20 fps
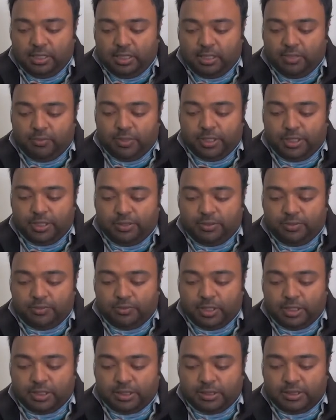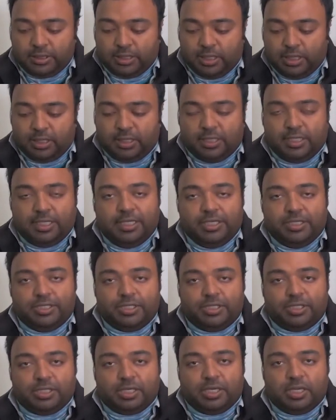when it was
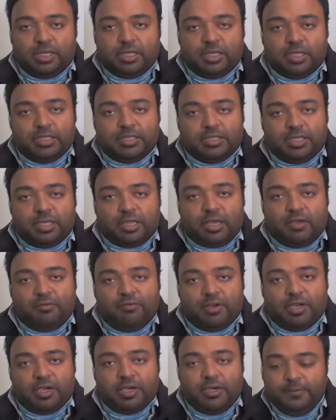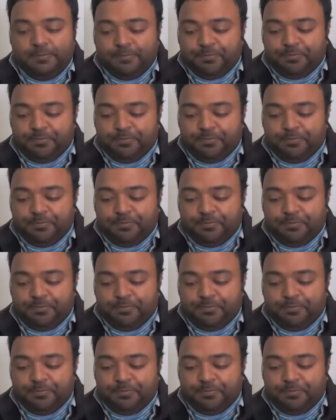released in South Africa.